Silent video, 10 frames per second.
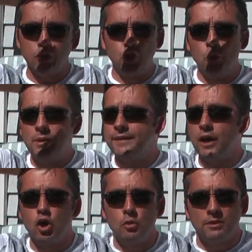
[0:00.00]
Normally
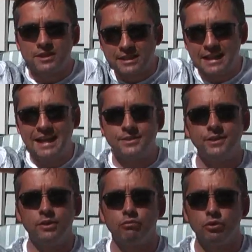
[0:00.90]
they're open
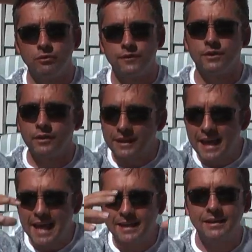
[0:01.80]
slats in the roof so that
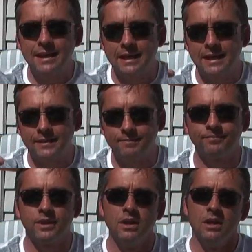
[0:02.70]
the air can get in,
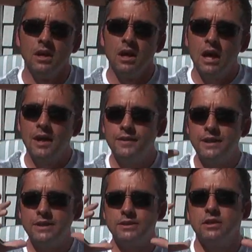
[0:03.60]
and
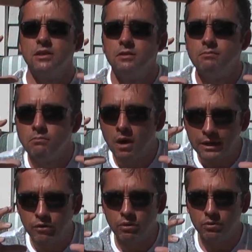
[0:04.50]
these
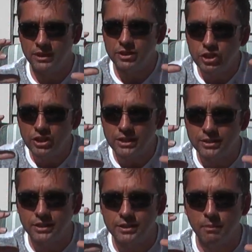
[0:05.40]

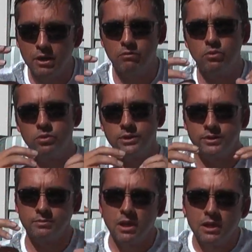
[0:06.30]
yeast, these
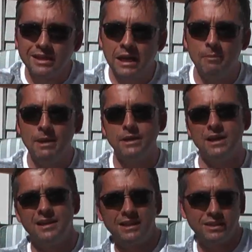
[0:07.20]
microorganisms, come in
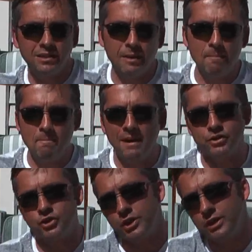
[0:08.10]
and they start
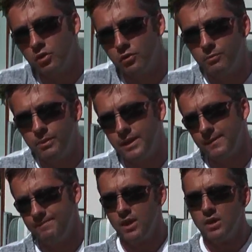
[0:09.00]
munching on the
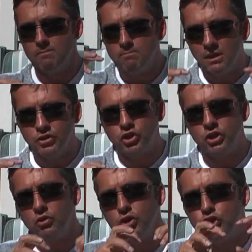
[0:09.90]
beer,
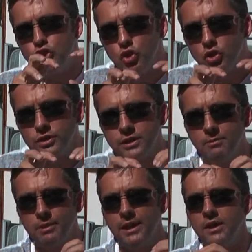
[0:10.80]
munching on the sugars in
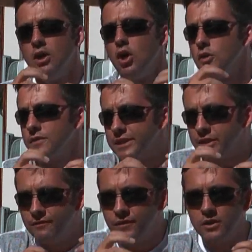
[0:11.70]
the beer, and obviously
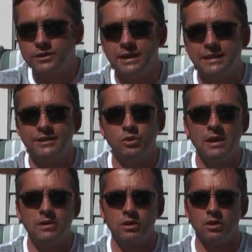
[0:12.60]
converting that
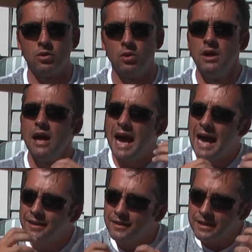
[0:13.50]
into alcohol
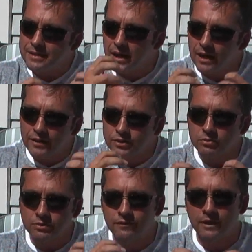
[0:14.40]
and these other
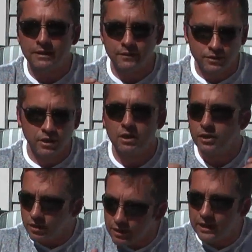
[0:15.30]
sorts of flavours
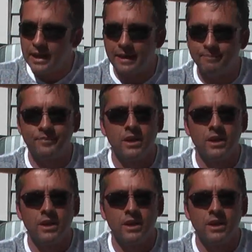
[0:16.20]
that you're going to get.